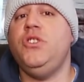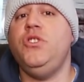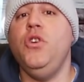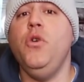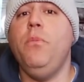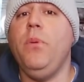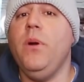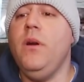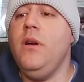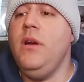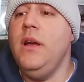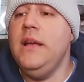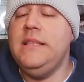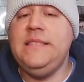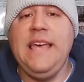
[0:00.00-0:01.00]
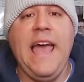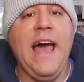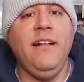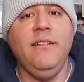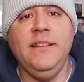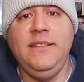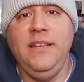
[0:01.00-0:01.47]
super
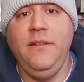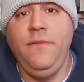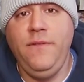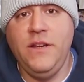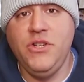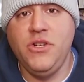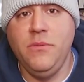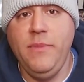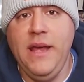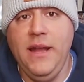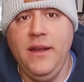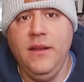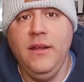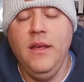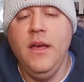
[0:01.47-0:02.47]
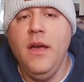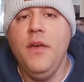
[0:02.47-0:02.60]
talented fishermen.